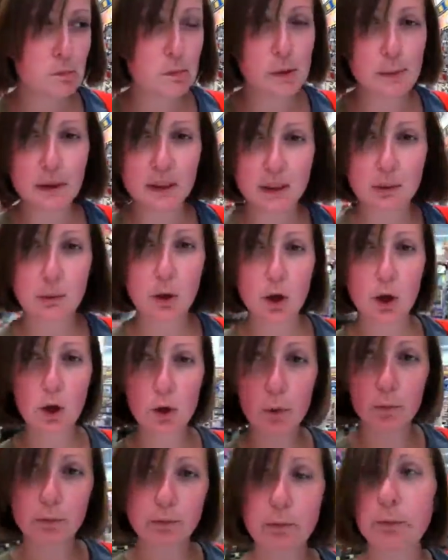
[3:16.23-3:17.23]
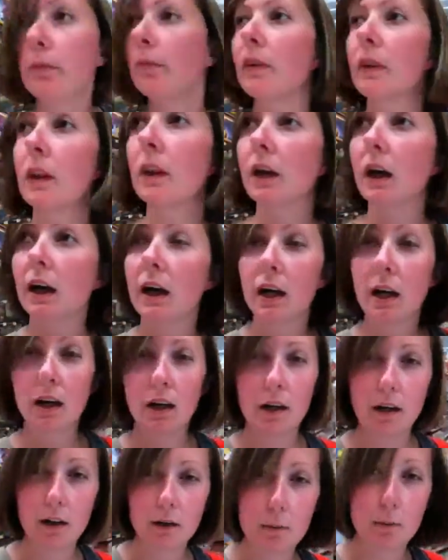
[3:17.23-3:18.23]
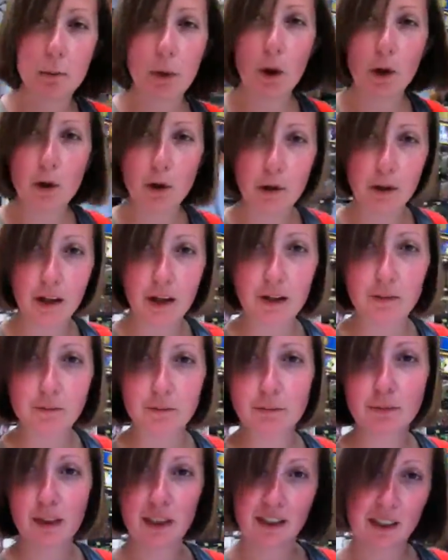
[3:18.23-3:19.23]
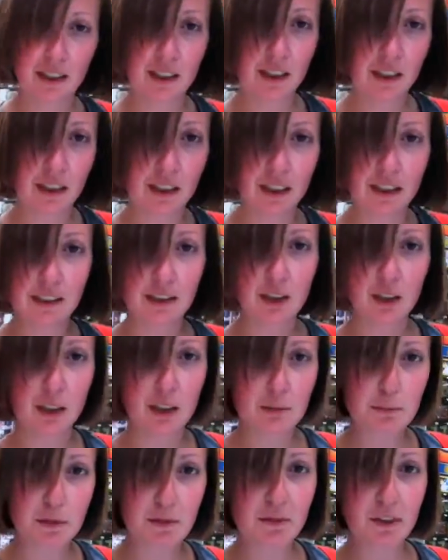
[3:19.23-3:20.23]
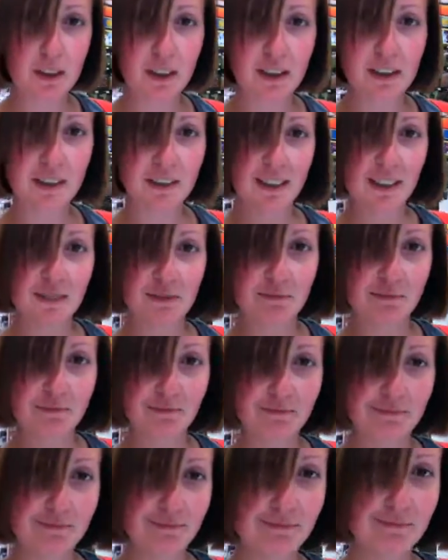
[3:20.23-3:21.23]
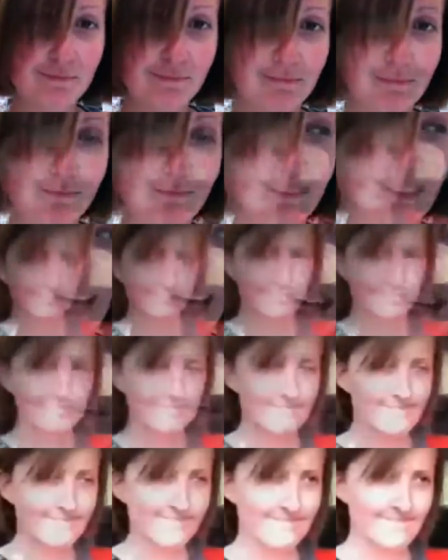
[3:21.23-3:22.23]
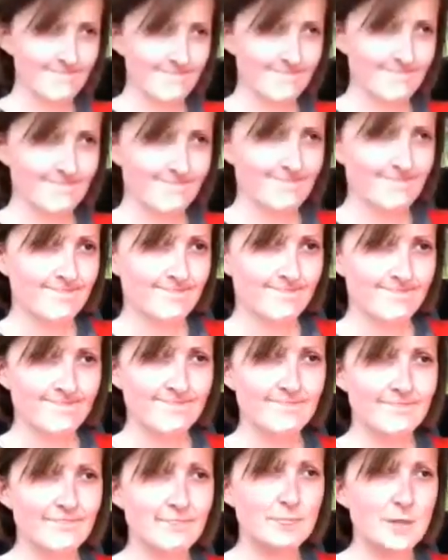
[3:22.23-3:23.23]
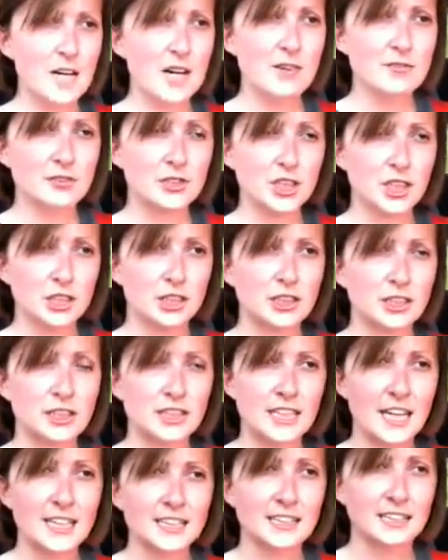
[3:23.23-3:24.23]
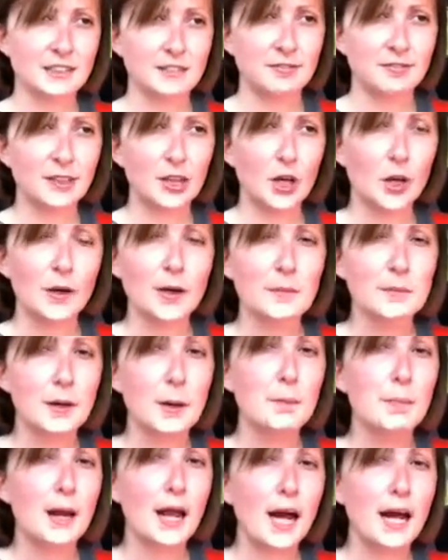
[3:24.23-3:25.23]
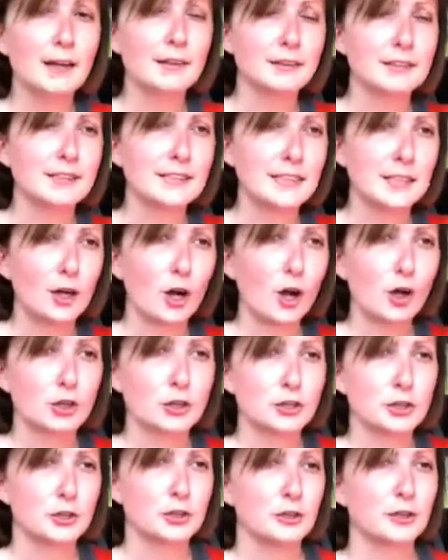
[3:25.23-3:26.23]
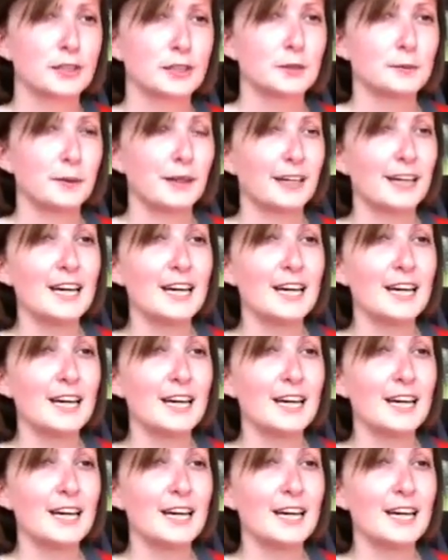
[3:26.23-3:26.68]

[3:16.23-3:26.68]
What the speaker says: Maybe tomorrow. I'll ponder that. I think that guy's looking up funny, isn't he? Yeah. I've just sensed a flaw in my plan to see Cars 2 this week.